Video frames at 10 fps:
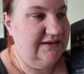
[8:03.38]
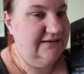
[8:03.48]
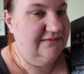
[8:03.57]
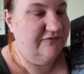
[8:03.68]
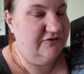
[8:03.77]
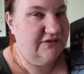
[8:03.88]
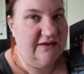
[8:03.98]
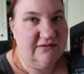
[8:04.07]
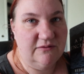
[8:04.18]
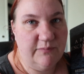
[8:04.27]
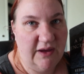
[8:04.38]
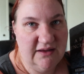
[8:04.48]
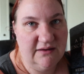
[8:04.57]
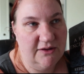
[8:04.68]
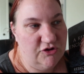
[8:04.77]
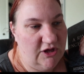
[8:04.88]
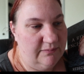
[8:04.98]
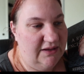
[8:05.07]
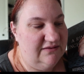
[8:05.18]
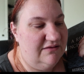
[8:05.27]
in different things in, in
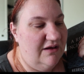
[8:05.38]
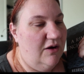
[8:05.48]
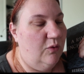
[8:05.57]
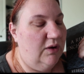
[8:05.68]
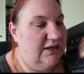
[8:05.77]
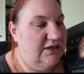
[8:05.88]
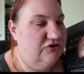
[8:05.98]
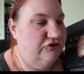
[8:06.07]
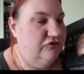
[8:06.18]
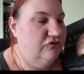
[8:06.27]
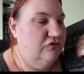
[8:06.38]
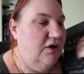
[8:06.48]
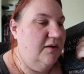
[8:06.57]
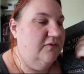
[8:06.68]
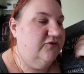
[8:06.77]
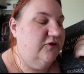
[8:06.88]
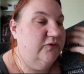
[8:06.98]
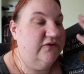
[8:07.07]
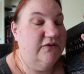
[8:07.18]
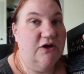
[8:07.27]
enchantment, what it could do. So there
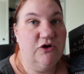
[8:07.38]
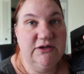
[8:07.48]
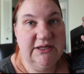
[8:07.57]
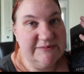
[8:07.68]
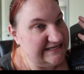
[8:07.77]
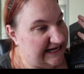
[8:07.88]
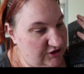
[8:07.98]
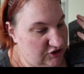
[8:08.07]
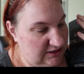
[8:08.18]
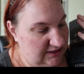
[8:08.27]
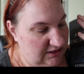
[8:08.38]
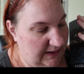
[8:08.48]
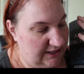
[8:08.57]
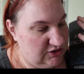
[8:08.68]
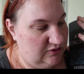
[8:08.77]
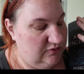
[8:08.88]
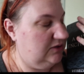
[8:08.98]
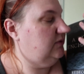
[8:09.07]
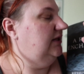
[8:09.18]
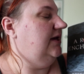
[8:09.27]
was a, a good limitation in the magic, which
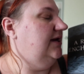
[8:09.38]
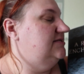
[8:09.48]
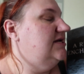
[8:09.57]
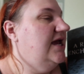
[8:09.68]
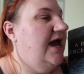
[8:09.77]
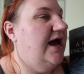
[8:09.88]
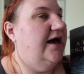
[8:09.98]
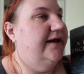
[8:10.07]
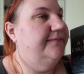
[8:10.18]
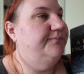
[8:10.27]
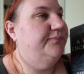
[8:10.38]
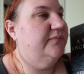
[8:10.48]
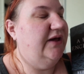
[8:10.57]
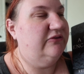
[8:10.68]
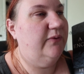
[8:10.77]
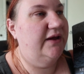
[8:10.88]
I really liked. Um, that's